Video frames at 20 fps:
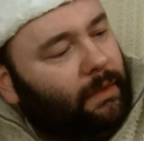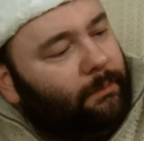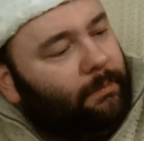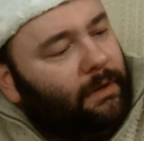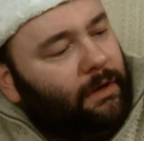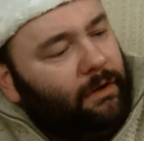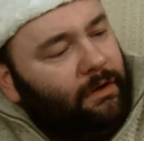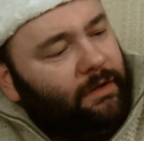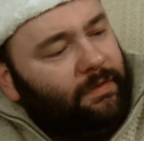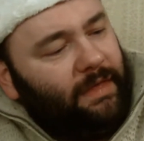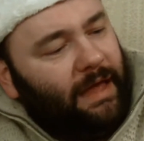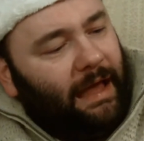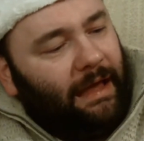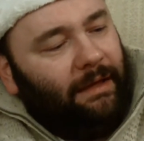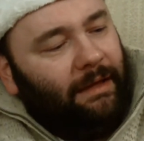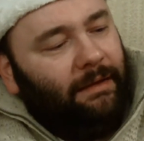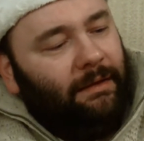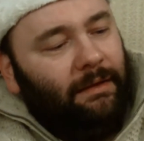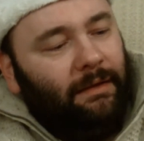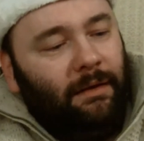But look at
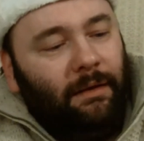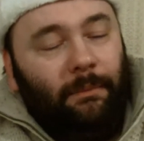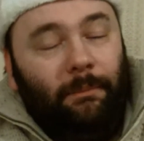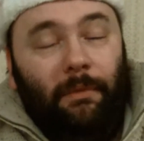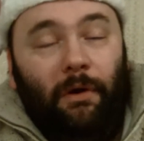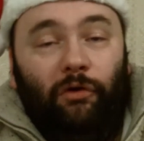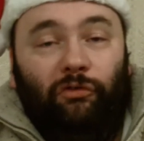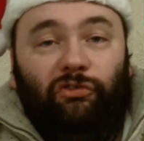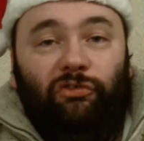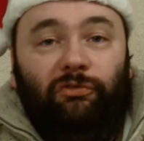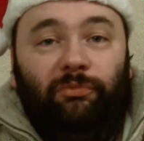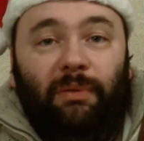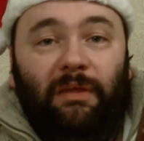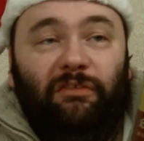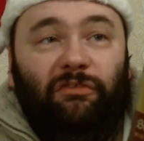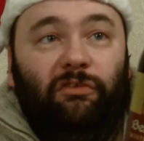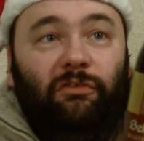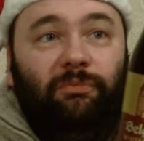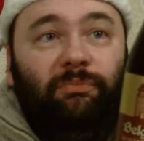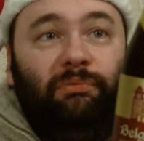that. Marks &
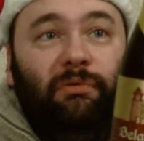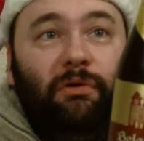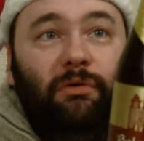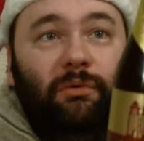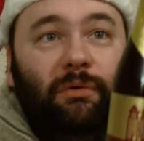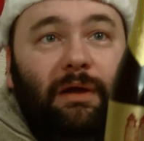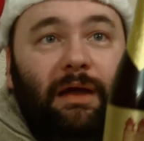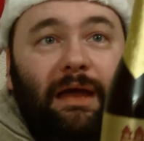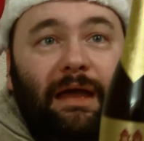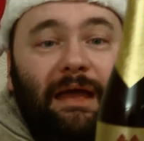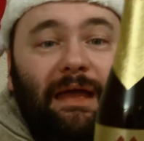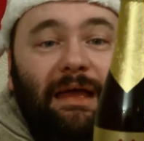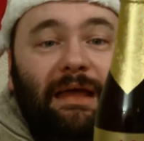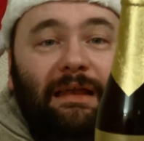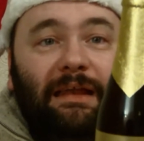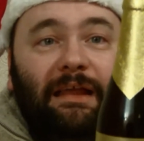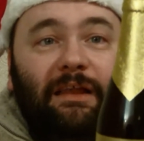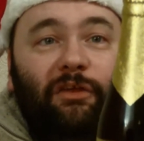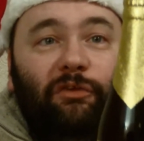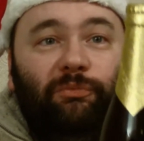Spencer's brew,
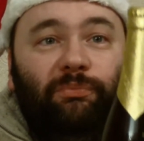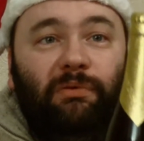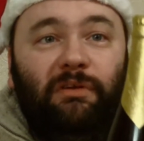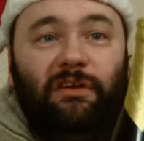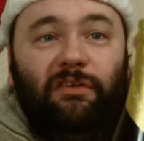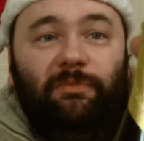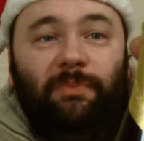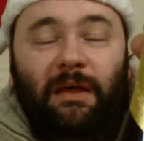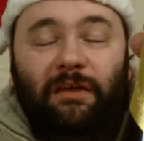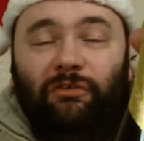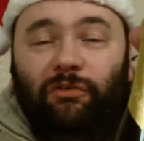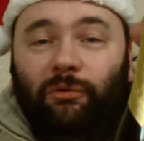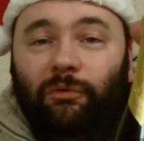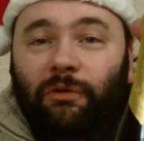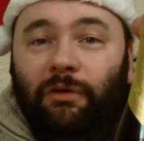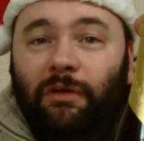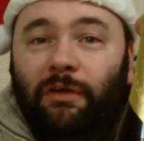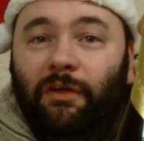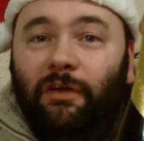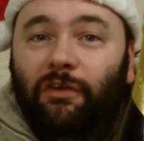and it looks pretty special.
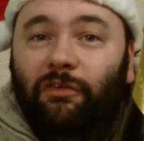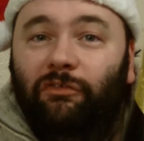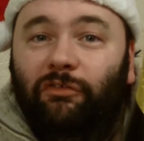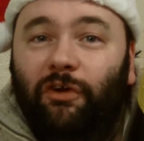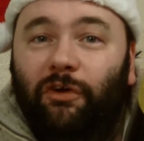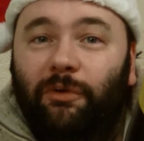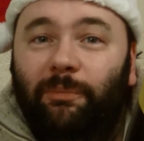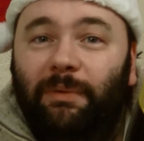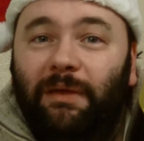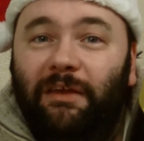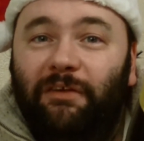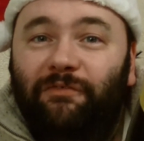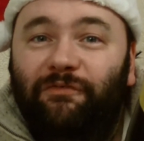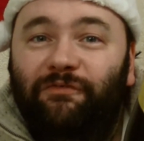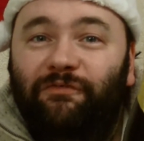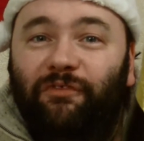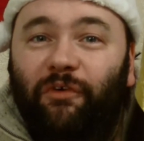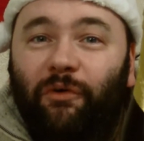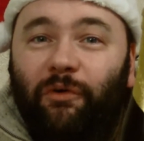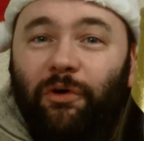It's got a bit of
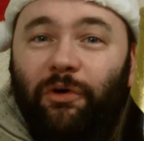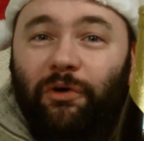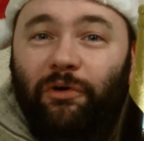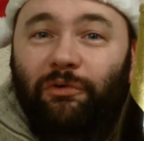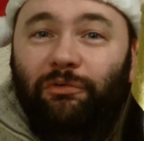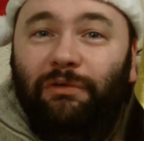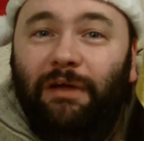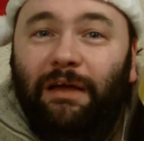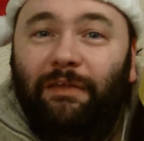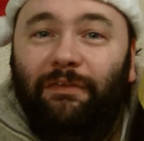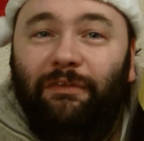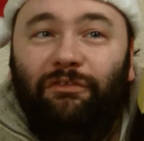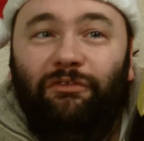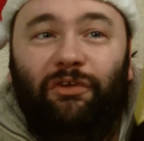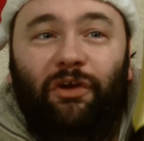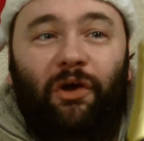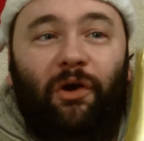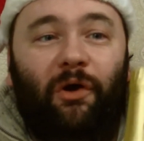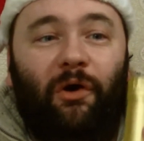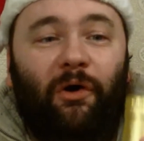foil around the
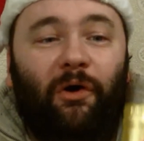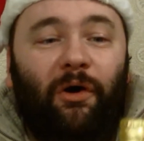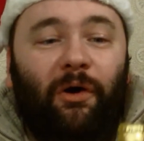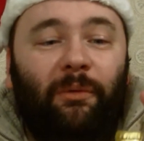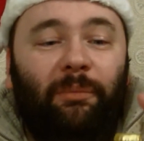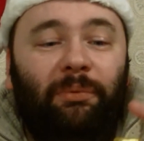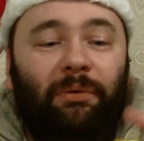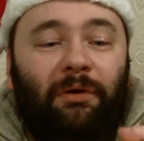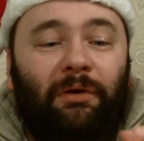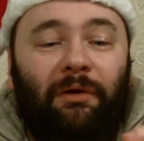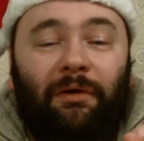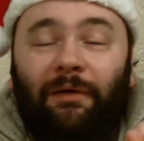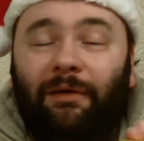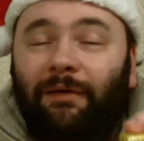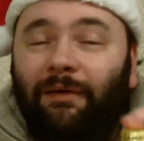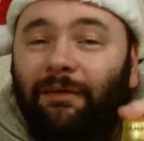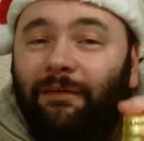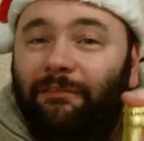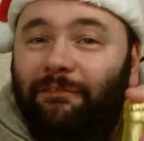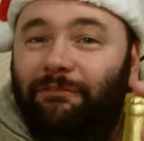top.
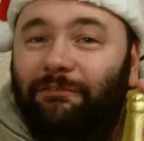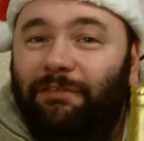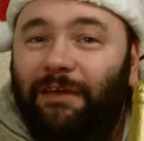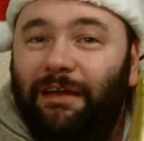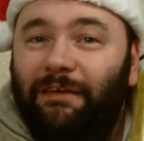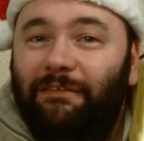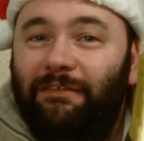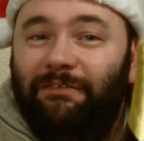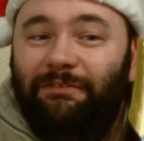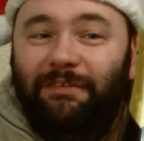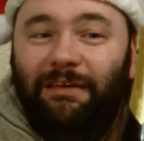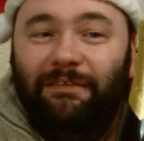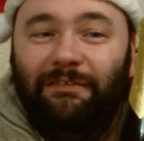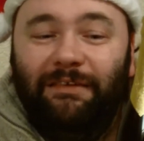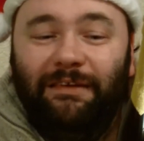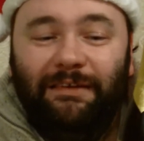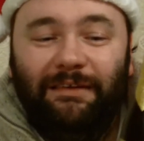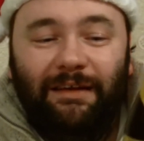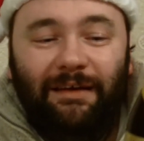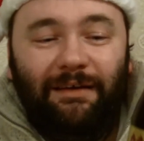Very,
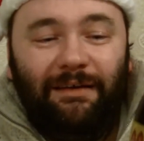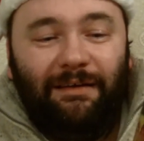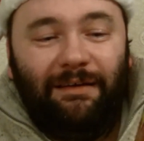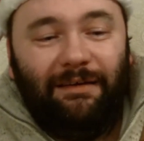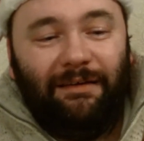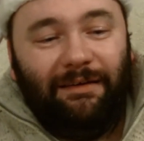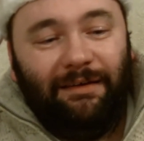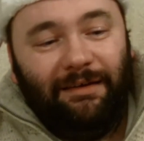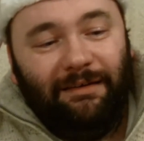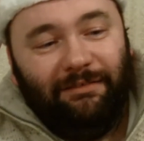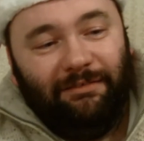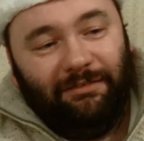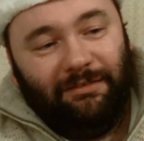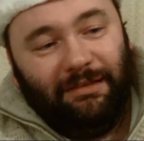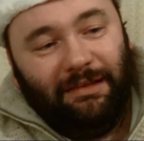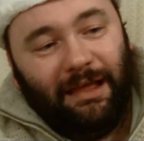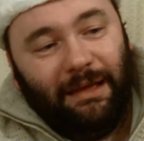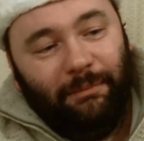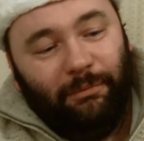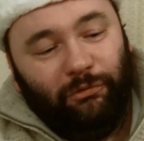very nice.
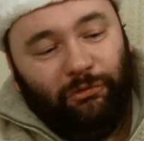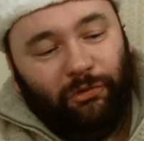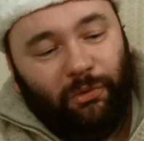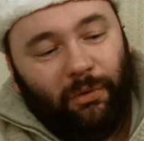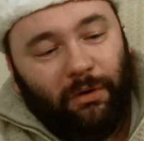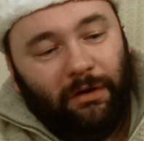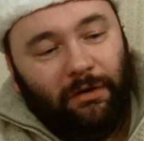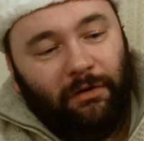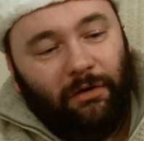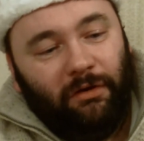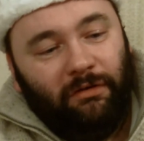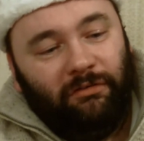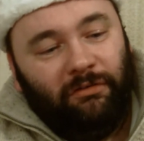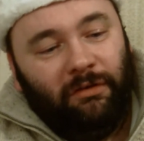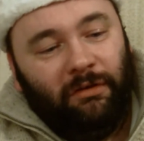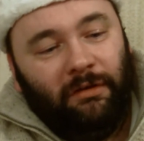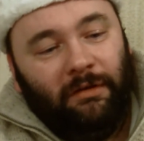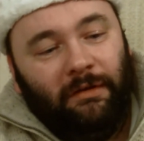Label's quite nice.